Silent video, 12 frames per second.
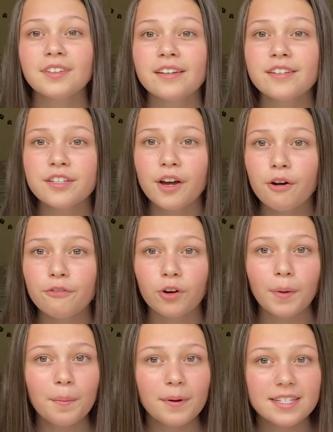So for my
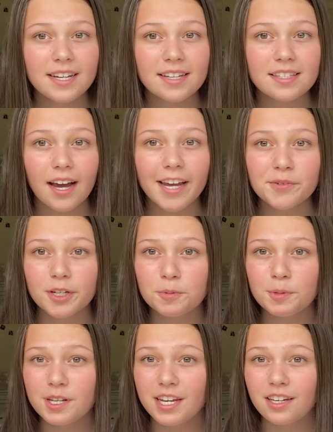presets, I switched
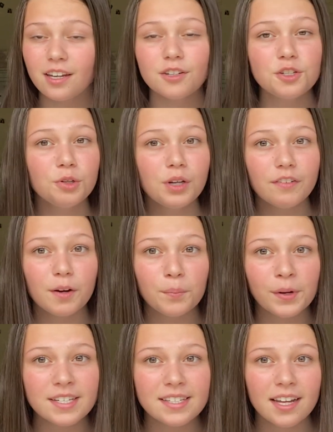between two different
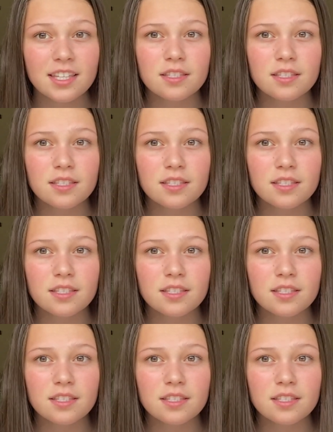presets.